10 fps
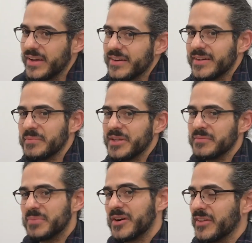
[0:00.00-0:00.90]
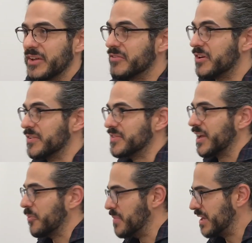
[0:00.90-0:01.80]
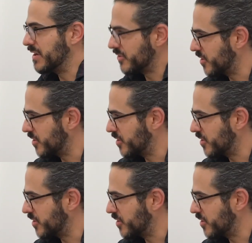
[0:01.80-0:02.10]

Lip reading: of that involves how media